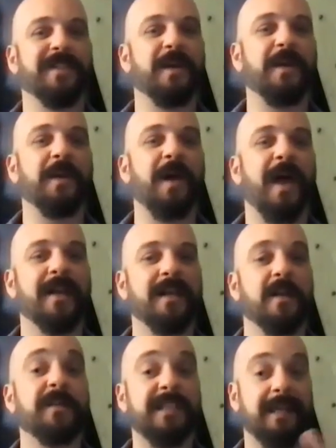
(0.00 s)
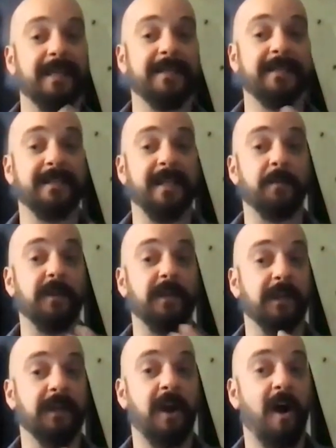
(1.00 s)
So you'll end up seeing
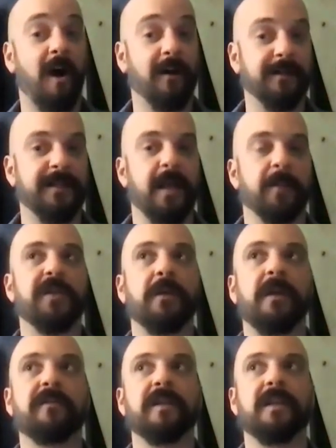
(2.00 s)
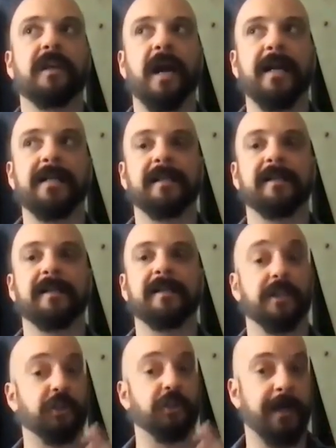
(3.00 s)
similar concepts. So even their idea of
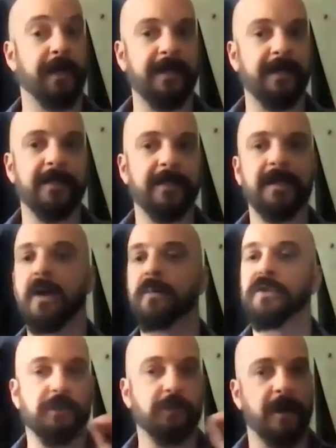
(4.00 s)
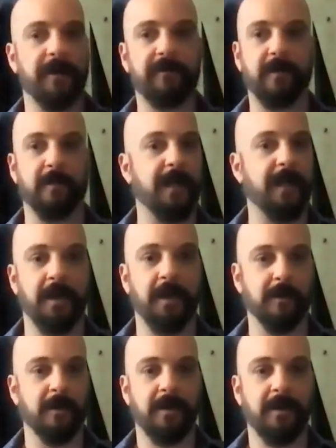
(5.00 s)
the Trinity comes straight from
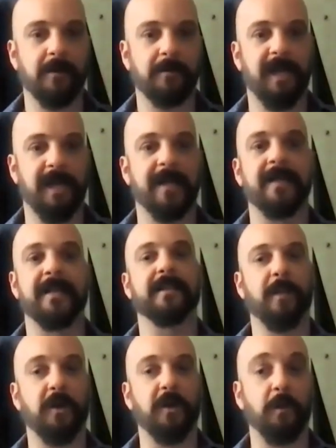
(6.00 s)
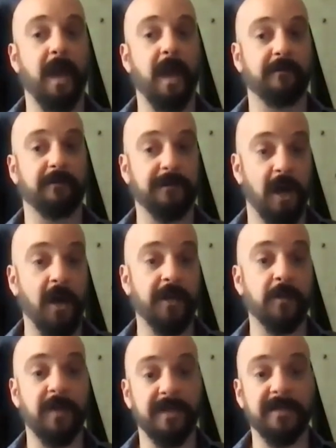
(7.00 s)
Neoplatonism. And we have
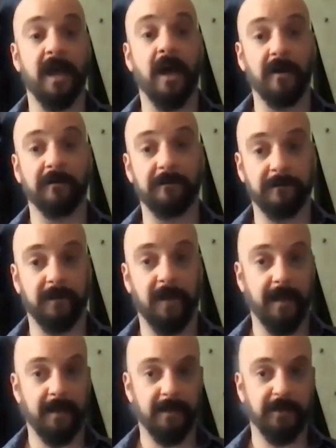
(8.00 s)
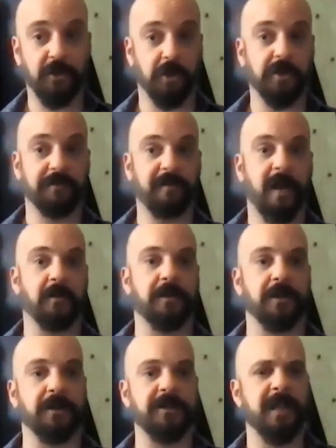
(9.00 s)
documents of like church
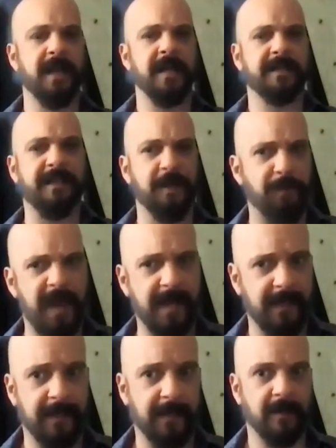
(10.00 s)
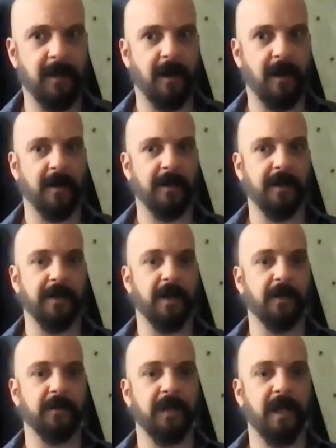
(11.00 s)
founders debating on,
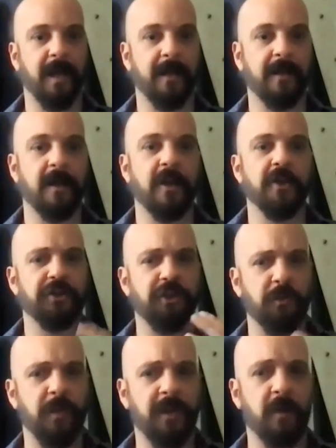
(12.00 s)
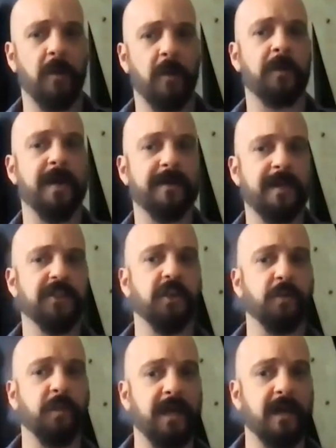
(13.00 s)
like, should we incorporate this?
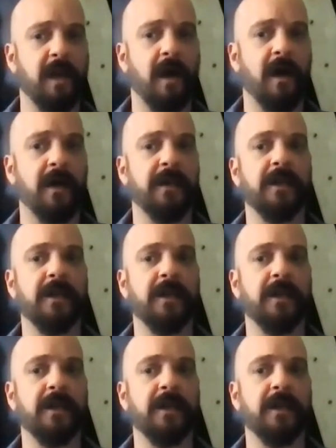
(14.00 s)
Should we not?